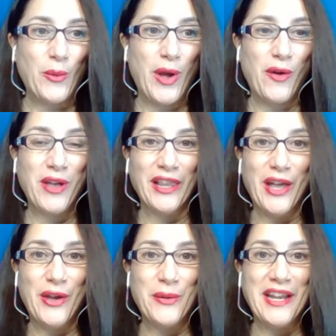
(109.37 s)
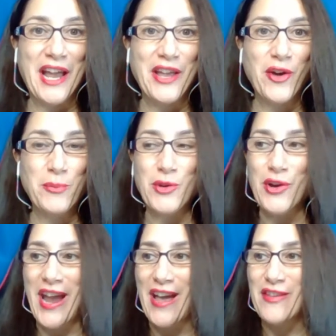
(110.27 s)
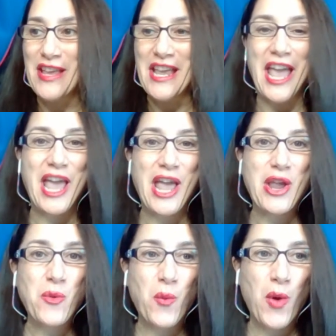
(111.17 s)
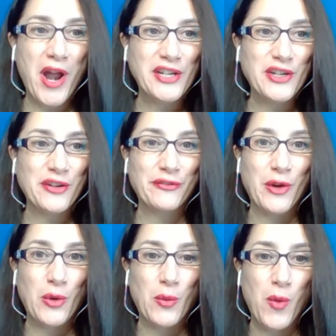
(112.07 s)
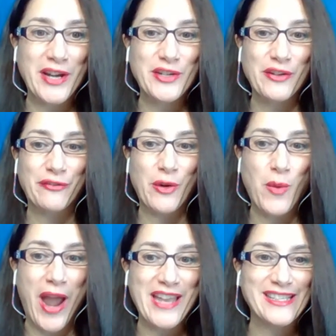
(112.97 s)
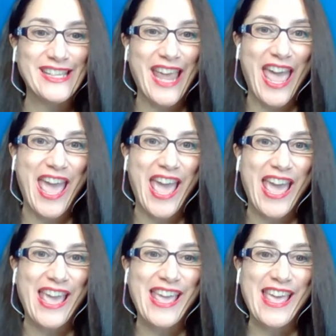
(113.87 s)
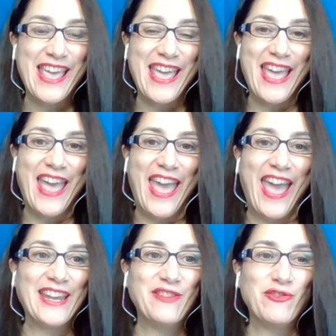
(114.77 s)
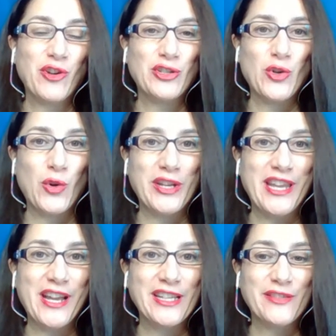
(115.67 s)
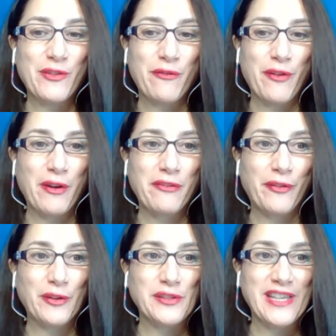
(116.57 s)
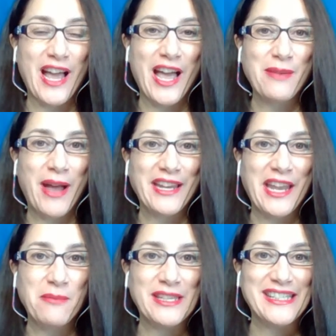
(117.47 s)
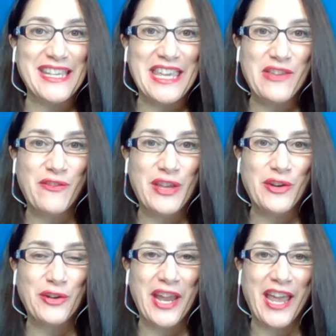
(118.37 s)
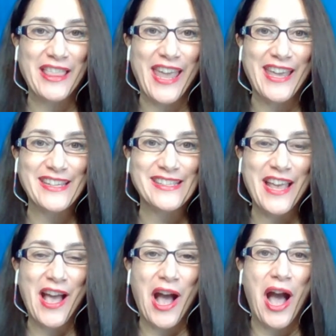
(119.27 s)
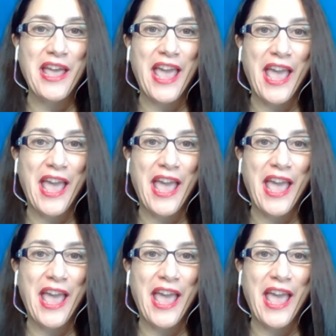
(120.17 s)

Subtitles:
Well, hello, and I hope you're having a wonderful, wonderful Wednesday. And if you're joining us for the very first time, my name is Evie Hernandez. I